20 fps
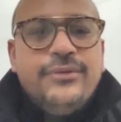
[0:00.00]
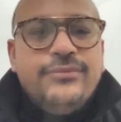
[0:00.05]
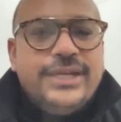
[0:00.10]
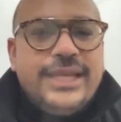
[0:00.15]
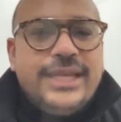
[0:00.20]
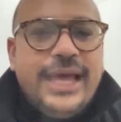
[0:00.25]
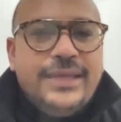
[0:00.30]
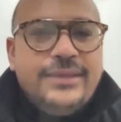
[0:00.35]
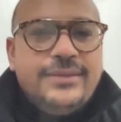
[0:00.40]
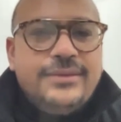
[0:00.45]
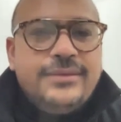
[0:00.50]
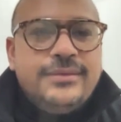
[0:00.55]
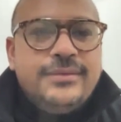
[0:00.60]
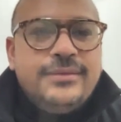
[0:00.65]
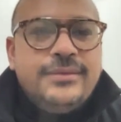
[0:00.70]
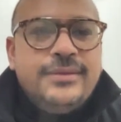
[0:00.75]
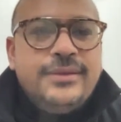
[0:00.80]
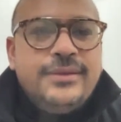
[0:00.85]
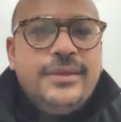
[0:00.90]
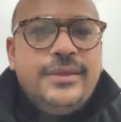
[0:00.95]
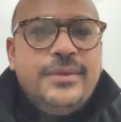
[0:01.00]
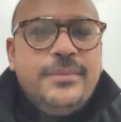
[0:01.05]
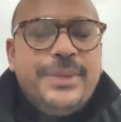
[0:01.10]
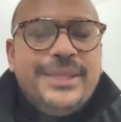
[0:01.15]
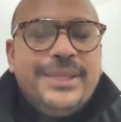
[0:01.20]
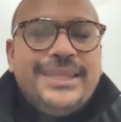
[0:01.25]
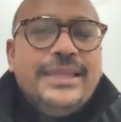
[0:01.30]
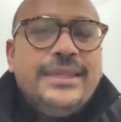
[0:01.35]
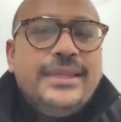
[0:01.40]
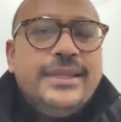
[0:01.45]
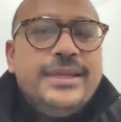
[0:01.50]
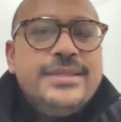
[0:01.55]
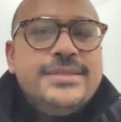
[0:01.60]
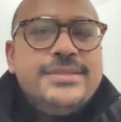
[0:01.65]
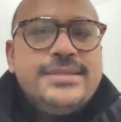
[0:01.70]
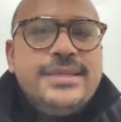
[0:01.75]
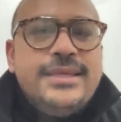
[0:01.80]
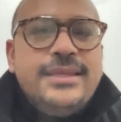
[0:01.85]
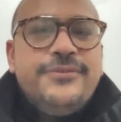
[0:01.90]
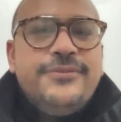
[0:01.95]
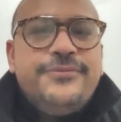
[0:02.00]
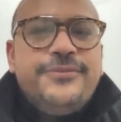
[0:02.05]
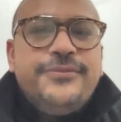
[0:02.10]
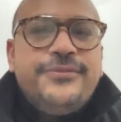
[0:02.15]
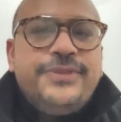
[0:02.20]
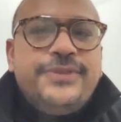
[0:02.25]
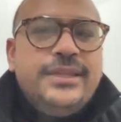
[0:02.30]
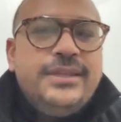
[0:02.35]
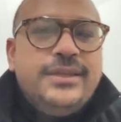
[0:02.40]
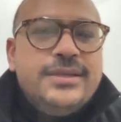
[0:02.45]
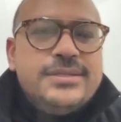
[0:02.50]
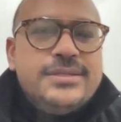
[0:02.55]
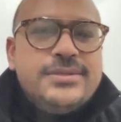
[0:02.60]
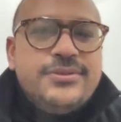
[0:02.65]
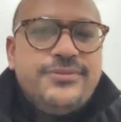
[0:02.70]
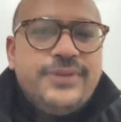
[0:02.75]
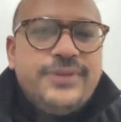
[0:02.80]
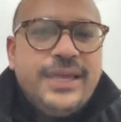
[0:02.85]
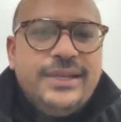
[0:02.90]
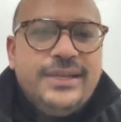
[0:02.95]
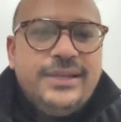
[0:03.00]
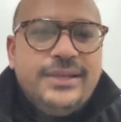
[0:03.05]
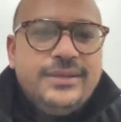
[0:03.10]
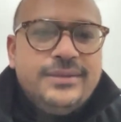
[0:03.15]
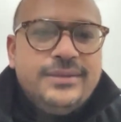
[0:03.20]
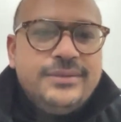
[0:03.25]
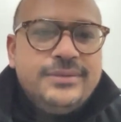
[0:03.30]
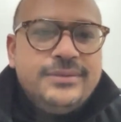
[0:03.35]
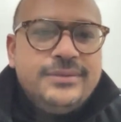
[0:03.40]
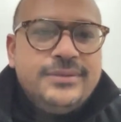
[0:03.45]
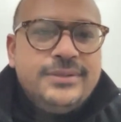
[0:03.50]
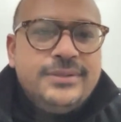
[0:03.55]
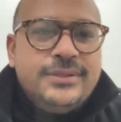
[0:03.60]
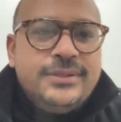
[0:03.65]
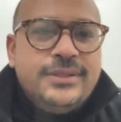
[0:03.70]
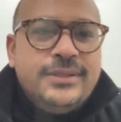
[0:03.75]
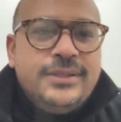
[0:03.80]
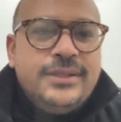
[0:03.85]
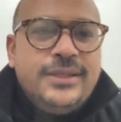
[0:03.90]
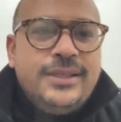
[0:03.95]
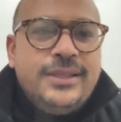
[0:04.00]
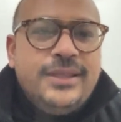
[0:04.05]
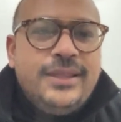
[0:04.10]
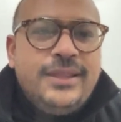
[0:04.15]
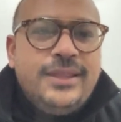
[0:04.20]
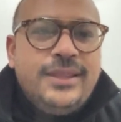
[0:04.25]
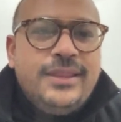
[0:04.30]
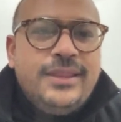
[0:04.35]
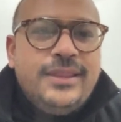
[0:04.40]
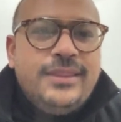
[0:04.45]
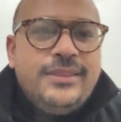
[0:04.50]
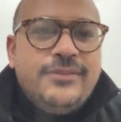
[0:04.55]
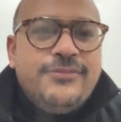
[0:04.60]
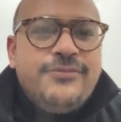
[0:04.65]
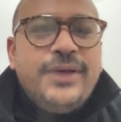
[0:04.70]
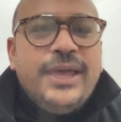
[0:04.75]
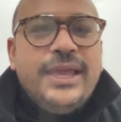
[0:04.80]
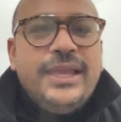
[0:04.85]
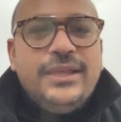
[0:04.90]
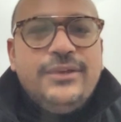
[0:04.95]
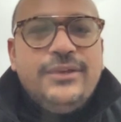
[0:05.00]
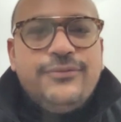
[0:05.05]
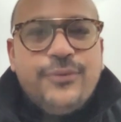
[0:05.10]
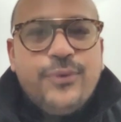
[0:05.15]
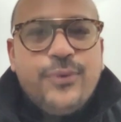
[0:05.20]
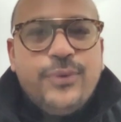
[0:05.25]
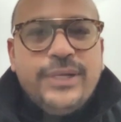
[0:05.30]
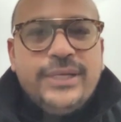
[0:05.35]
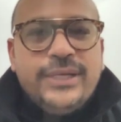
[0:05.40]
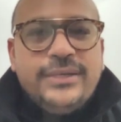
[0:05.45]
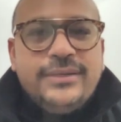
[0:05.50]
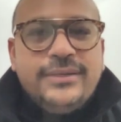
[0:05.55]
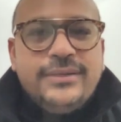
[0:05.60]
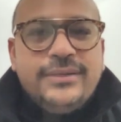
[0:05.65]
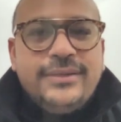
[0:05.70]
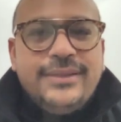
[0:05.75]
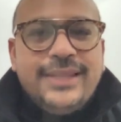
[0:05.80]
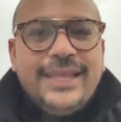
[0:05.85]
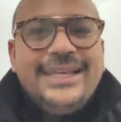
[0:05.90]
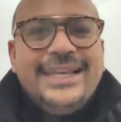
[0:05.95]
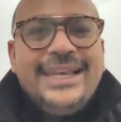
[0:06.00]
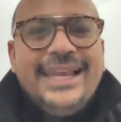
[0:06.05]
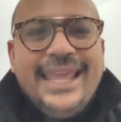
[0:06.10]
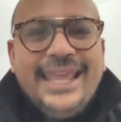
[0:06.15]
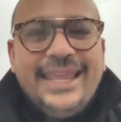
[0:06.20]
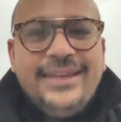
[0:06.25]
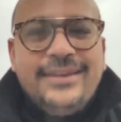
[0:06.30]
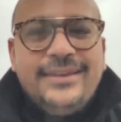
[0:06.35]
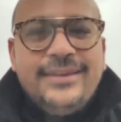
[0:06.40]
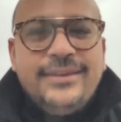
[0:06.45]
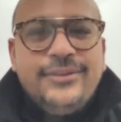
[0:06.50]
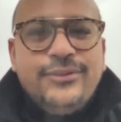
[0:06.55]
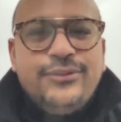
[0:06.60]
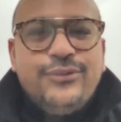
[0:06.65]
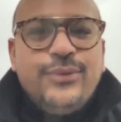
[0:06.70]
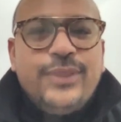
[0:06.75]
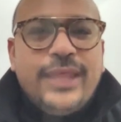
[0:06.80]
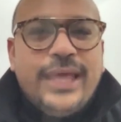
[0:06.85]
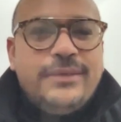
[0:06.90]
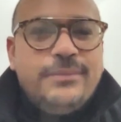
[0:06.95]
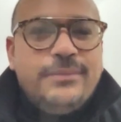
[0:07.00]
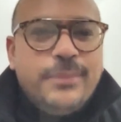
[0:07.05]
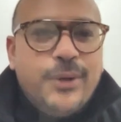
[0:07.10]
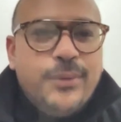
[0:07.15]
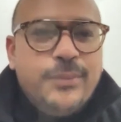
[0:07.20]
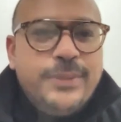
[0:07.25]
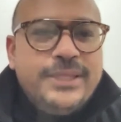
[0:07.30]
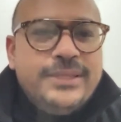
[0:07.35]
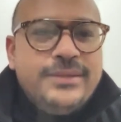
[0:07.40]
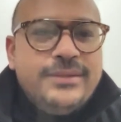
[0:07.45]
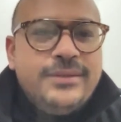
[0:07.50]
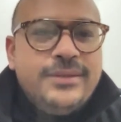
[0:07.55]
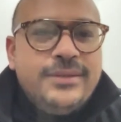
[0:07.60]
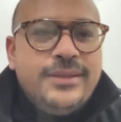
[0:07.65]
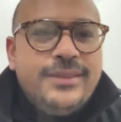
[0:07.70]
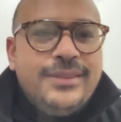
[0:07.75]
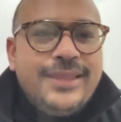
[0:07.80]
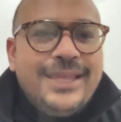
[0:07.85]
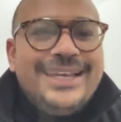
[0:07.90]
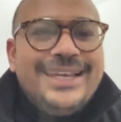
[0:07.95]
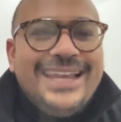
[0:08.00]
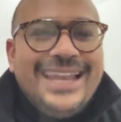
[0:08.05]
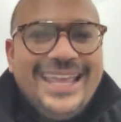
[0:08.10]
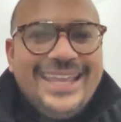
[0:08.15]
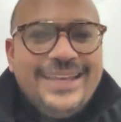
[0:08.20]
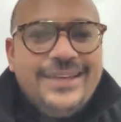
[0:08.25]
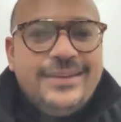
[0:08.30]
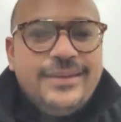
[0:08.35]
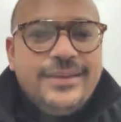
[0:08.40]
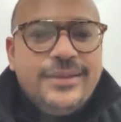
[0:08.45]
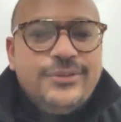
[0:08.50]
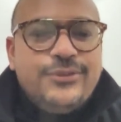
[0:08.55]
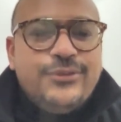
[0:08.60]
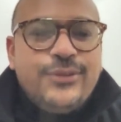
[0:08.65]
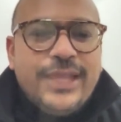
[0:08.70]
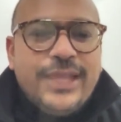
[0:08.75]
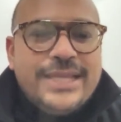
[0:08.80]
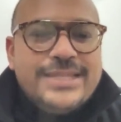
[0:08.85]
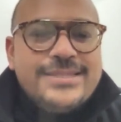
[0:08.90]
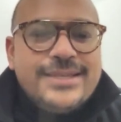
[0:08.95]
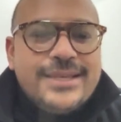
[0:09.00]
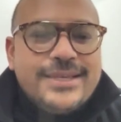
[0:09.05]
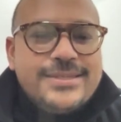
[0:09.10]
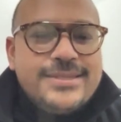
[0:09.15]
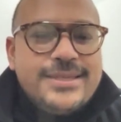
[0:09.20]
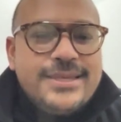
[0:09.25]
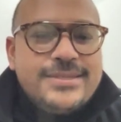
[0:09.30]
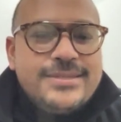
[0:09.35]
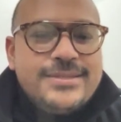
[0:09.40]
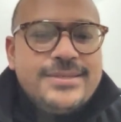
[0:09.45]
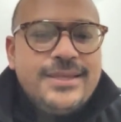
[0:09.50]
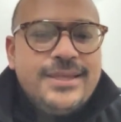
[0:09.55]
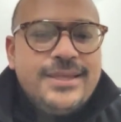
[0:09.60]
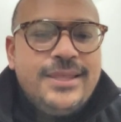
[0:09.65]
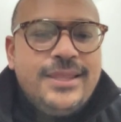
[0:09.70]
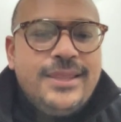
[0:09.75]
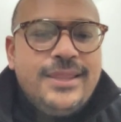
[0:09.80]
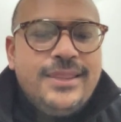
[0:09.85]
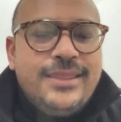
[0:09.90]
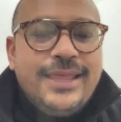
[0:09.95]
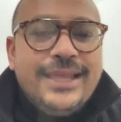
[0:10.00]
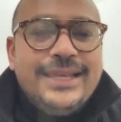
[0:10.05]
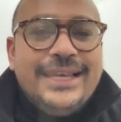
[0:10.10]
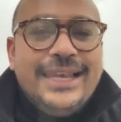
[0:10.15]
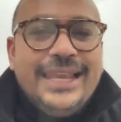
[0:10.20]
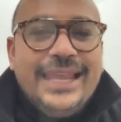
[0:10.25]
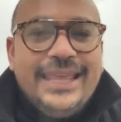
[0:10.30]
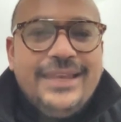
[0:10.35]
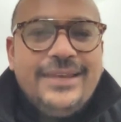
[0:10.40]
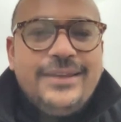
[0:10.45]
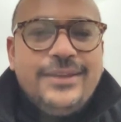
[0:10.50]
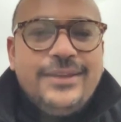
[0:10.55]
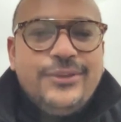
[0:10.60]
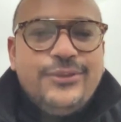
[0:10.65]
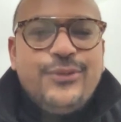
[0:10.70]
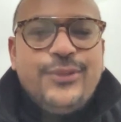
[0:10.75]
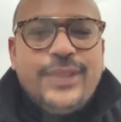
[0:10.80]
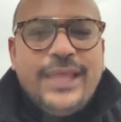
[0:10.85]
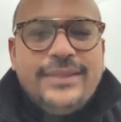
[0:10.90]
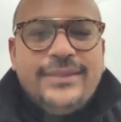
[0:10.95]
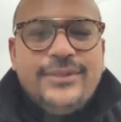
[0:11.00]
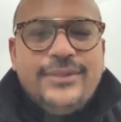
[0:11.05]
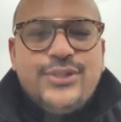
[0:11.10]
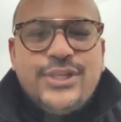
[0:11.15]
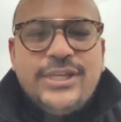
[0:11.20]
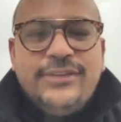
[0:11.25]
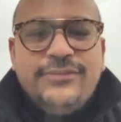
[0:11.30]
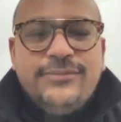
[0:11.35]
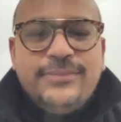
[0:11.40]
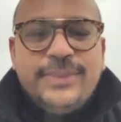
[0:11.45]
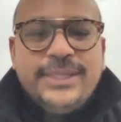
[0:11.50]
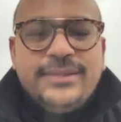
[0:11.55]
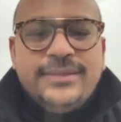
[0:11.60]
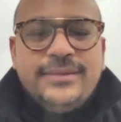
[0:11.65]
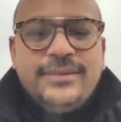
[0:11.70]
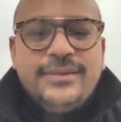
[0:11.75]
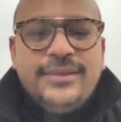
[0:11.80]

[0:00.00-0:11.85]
overnight, but they didn't see the 15 years of failure, the failing forward that led to that moment, that led to that success, that led to that achievement.